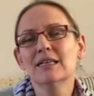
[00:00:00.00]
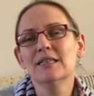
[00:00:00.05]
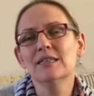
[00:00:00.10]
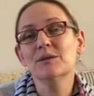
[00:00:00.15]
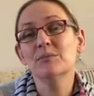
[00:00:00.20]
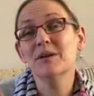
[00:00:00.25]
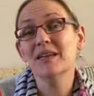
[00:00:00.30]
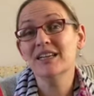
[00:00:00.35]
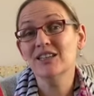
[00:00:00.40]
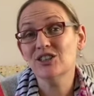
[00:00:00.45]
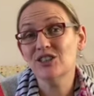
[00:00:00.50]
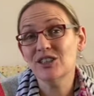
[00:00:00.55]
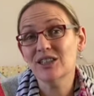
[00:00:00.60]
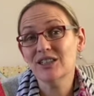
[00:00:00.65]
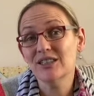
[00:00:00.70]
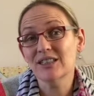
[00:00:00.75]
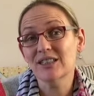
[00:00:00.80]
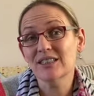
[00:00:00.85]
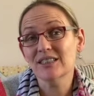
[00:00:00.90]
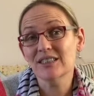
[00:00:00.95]
to meet
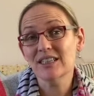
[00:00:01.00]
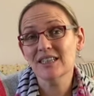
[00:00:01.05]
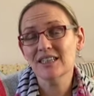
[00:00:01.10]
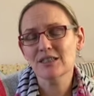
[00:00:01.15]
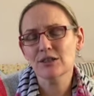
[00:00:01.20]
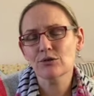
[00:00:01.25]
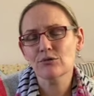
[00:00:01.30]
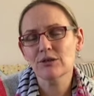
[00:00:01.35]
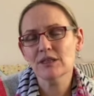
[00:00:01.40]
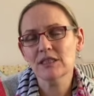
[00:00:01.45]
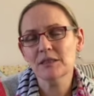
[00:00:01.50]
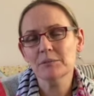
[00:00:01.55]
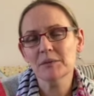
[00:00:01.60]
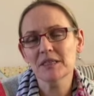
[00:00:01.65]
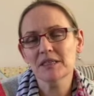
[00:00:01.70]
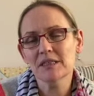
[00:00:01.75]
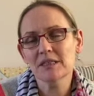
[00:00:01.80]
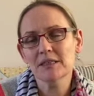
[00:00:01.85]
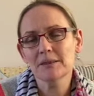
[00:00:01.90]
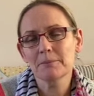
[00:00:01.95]
Jesus this
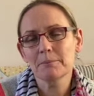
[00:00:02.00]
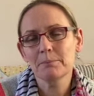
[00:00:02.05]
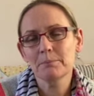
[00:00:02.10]
Christmas.